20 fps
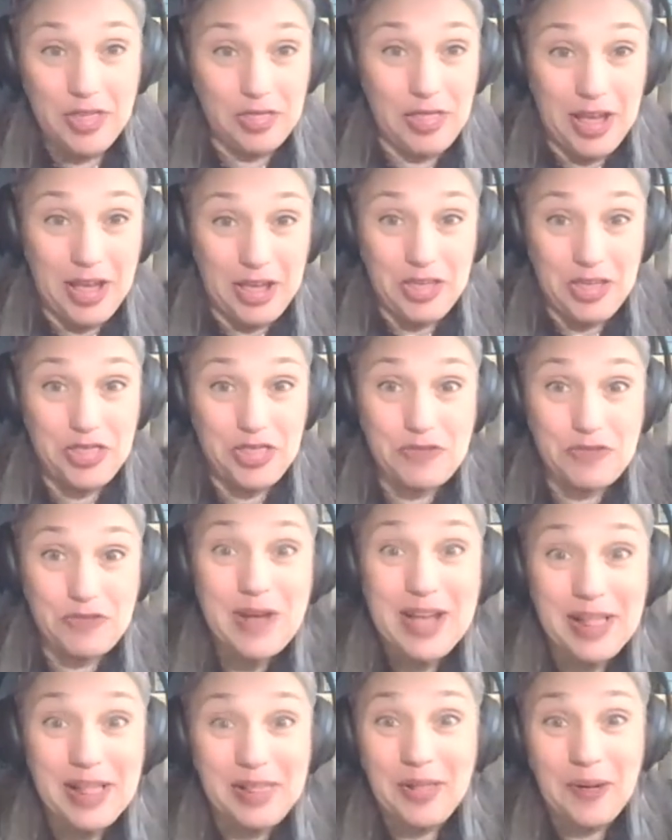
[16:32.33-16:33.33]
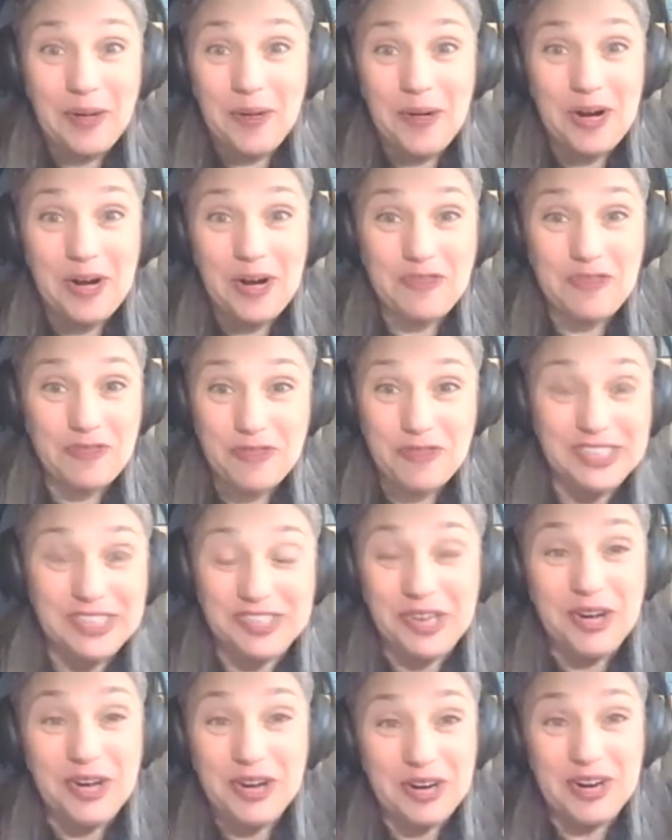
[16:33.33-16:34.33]
like thrill or
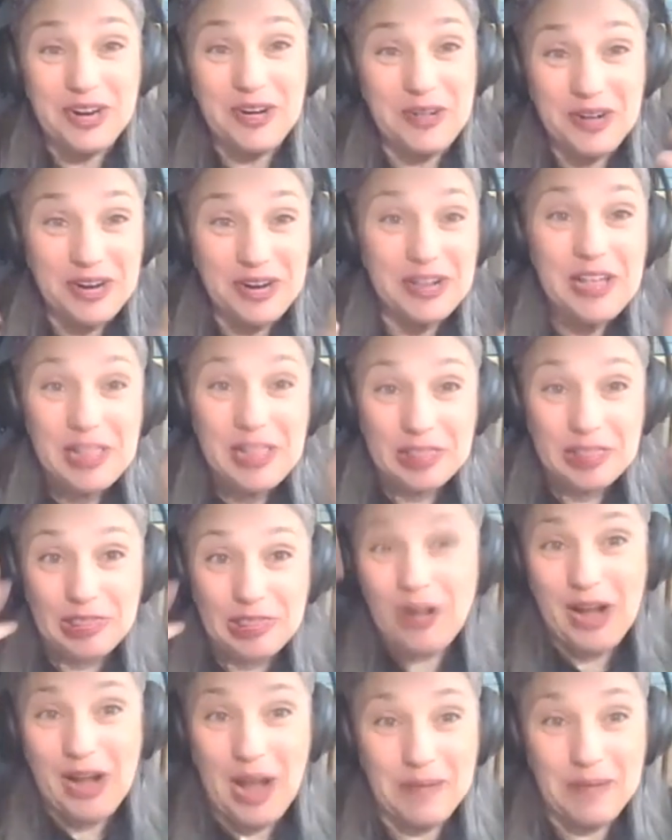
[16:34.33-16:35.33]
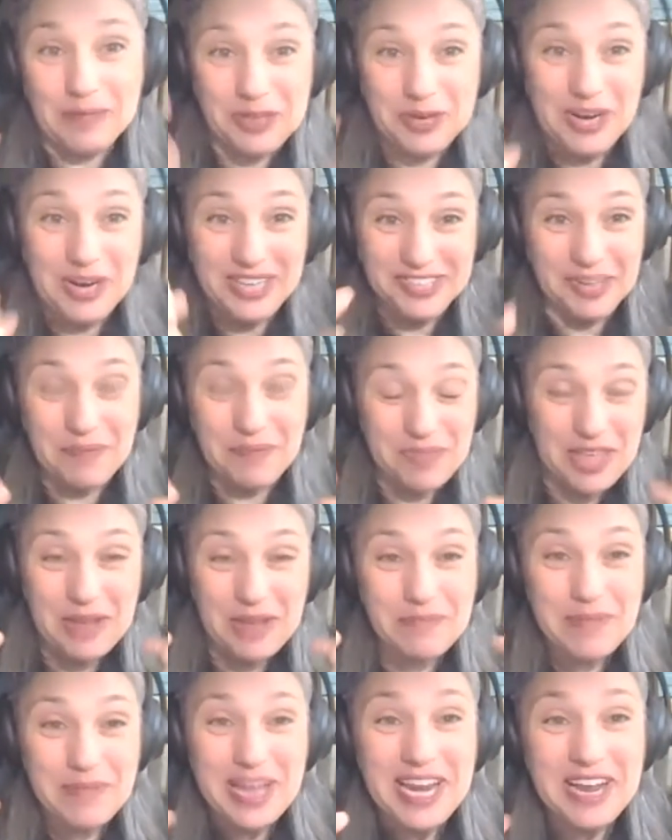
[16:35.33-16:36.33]
frisson or look, I'm doing
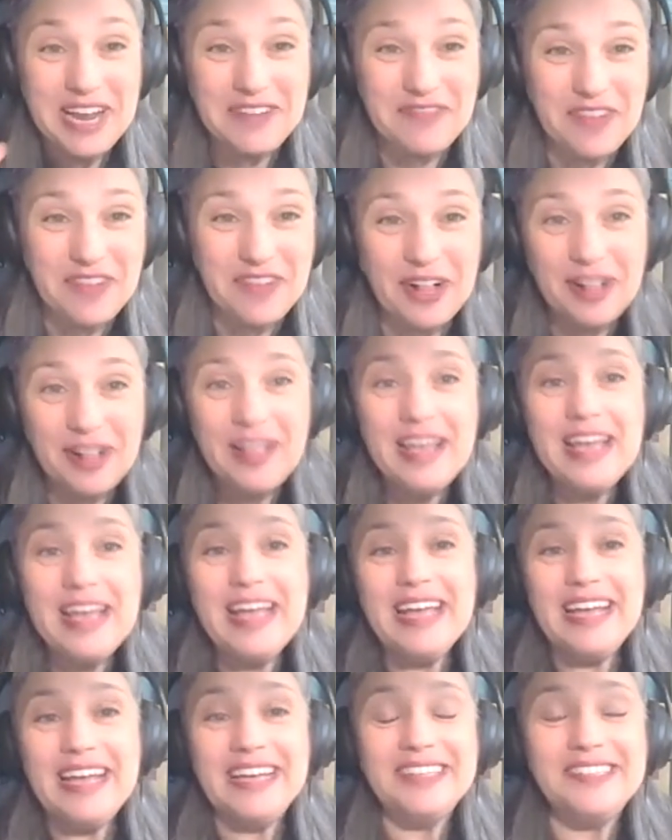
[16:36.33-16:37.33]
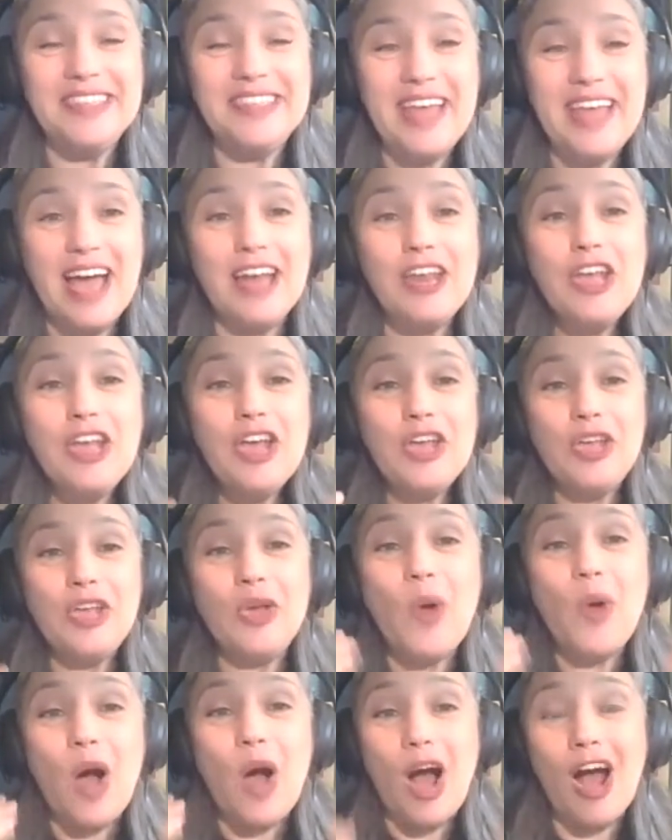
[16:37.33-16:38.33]
something meaningful is that
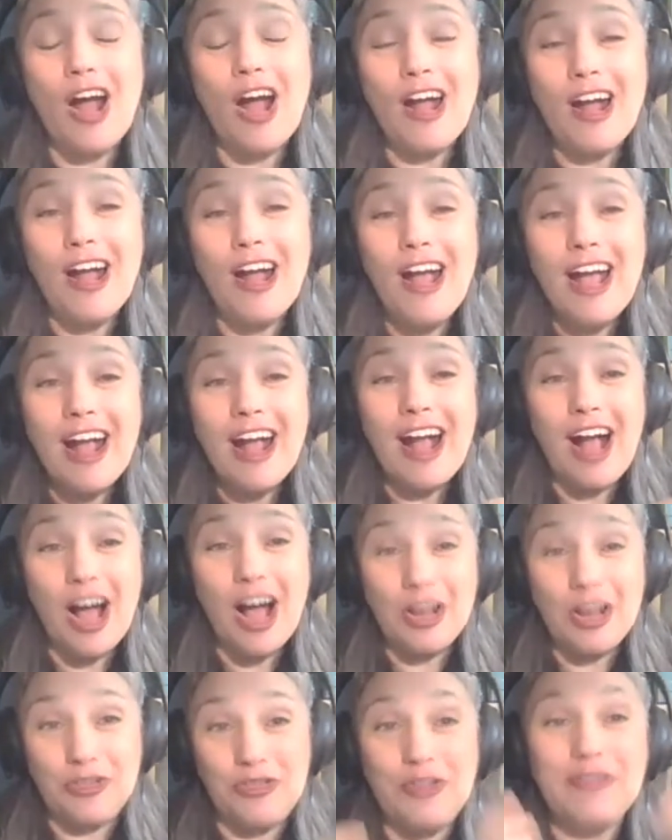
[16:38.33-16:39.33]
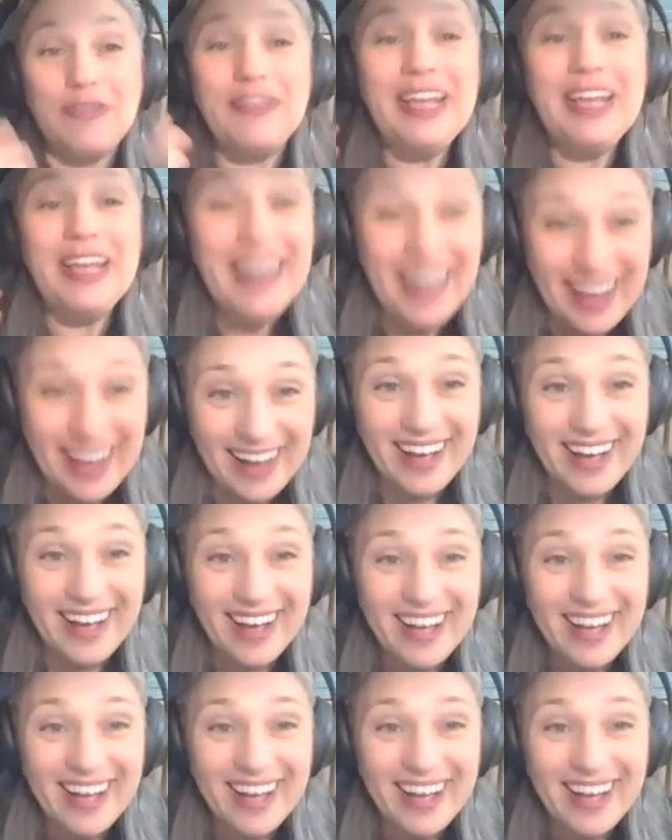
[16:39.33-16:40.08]
you are contravening